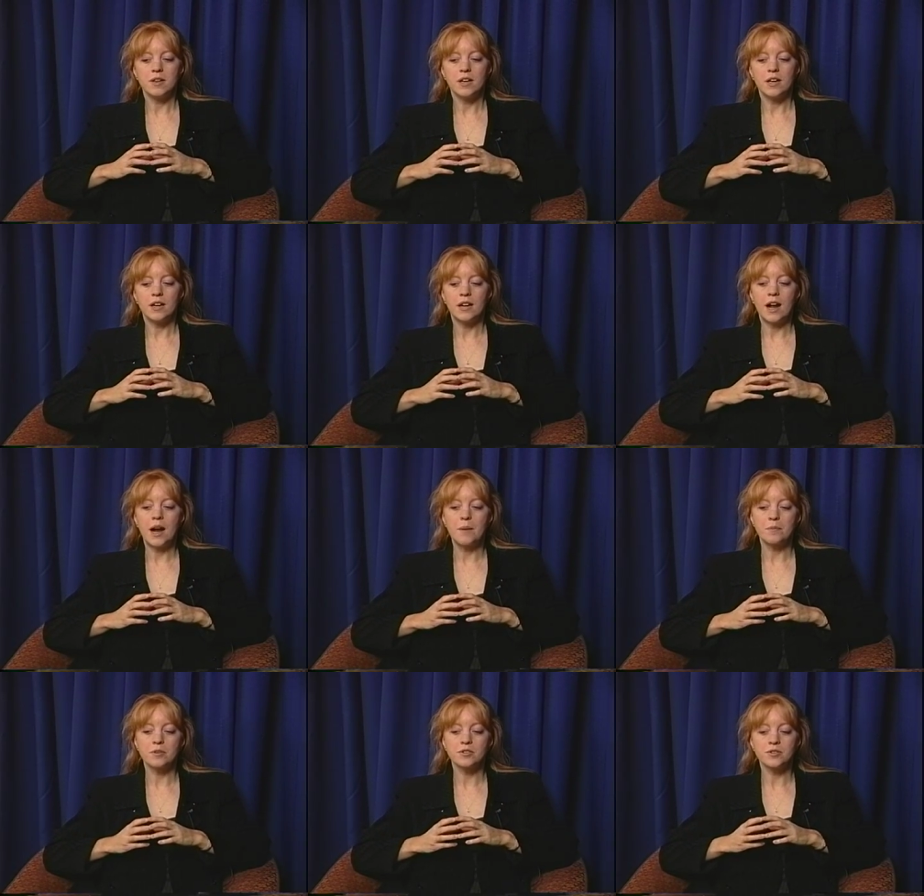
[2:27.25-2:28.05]
an
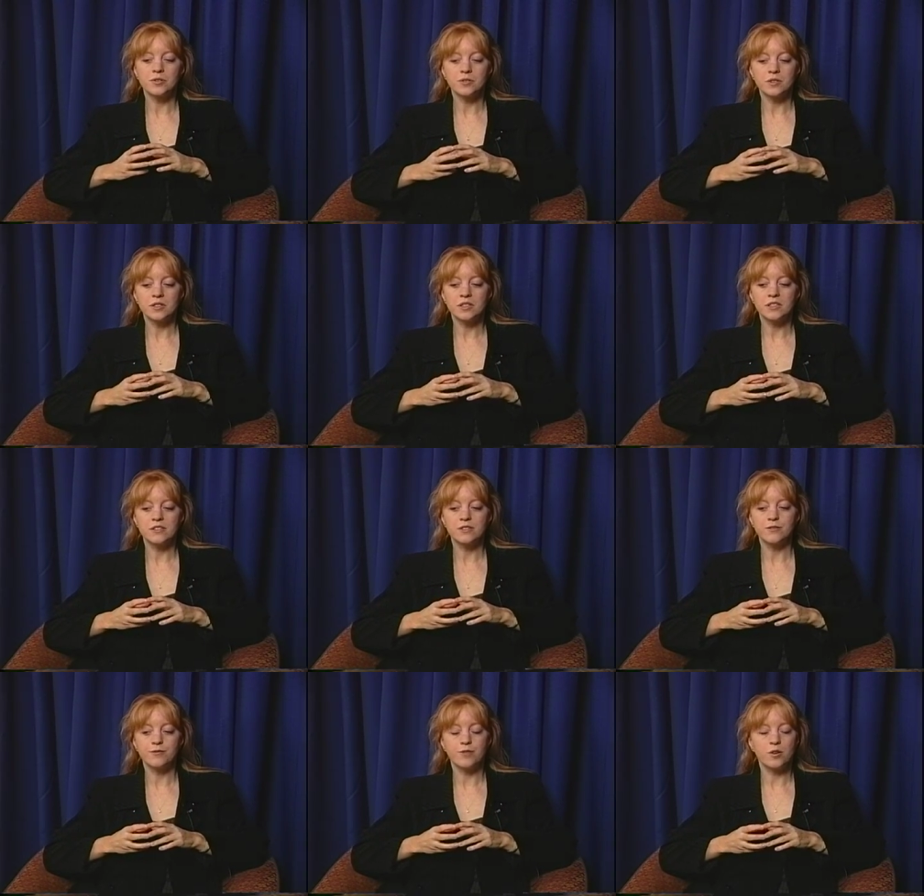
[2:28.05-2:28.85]
opportunity
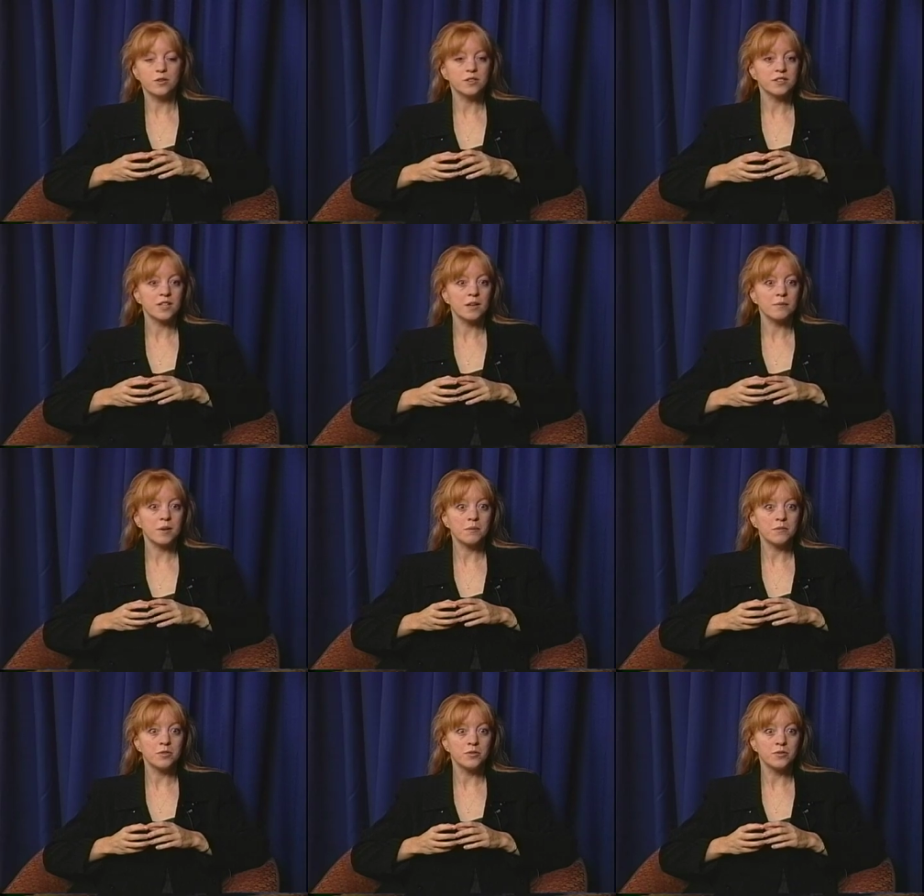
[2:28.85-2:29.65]
to focus on my
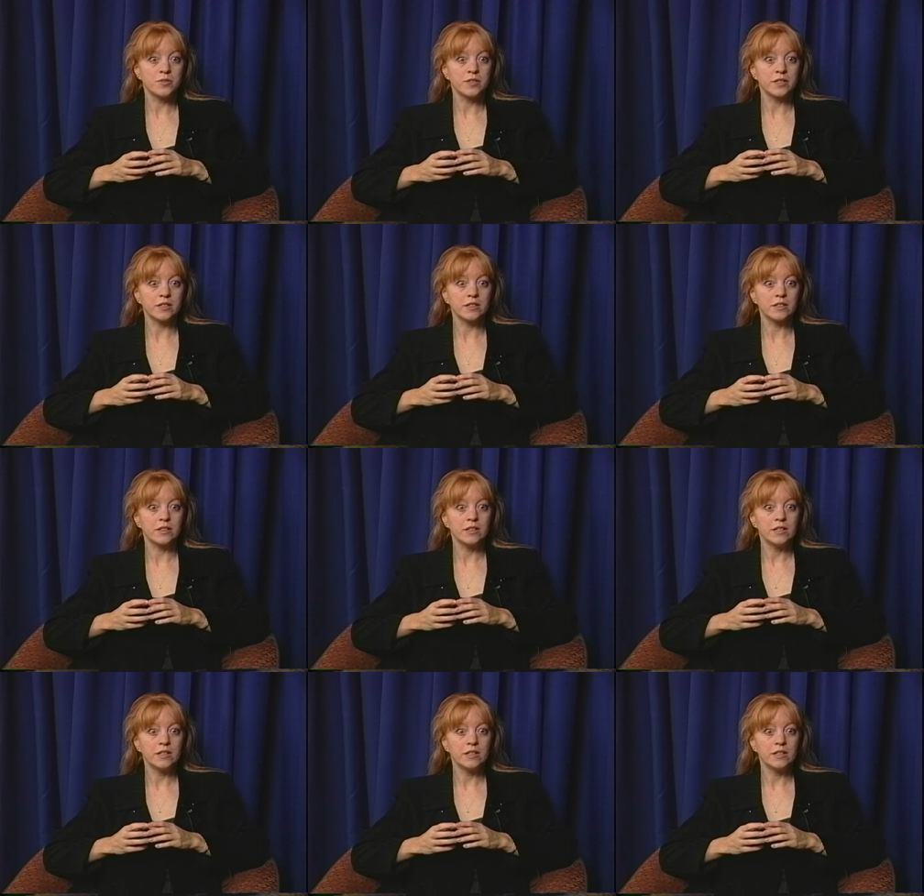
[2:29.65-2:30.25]
music